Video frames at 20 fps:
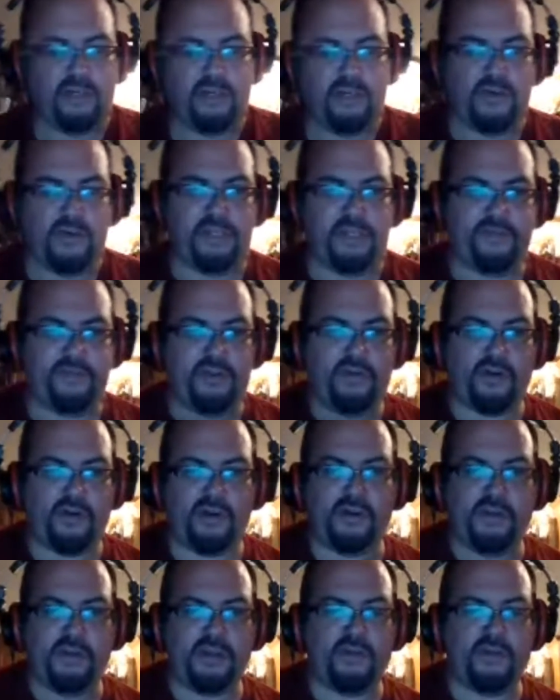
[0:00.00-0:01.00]
And you know that if
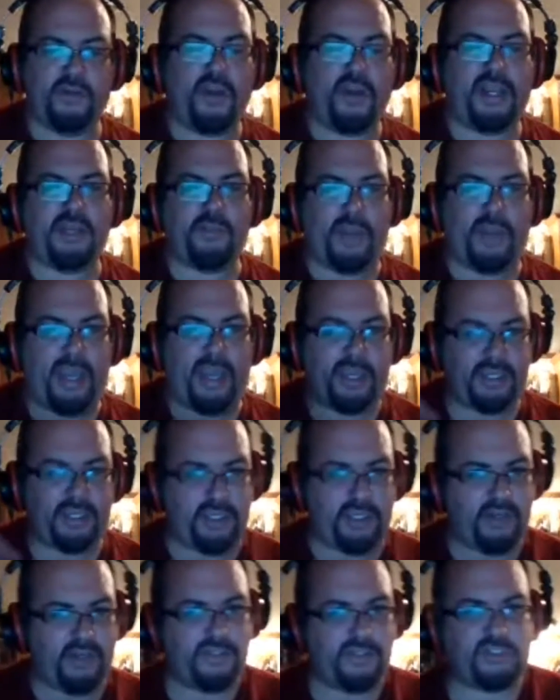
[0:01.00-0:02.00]
you're hurting and running
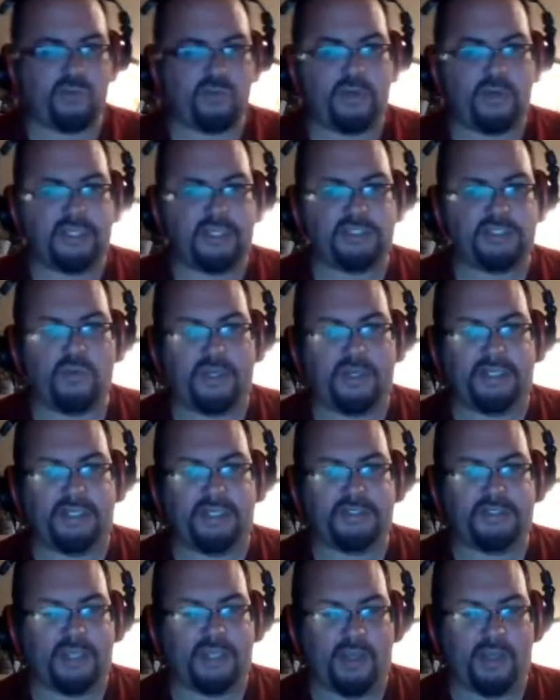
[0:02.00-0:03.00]
back, you know that 2020
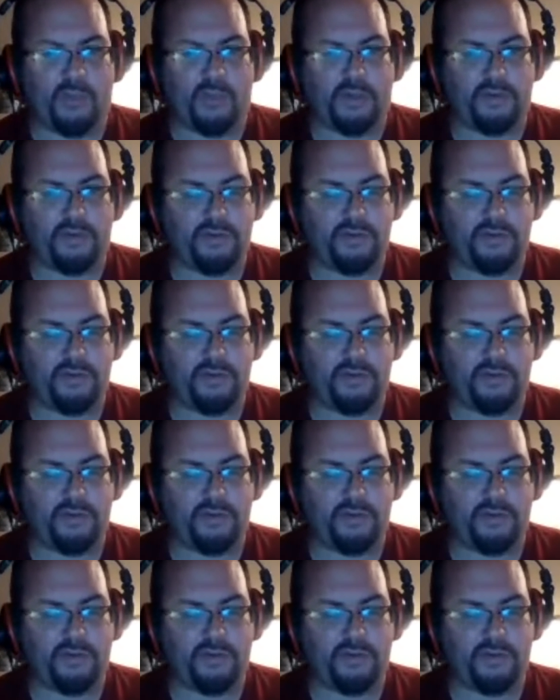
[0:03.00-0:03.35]
is coming,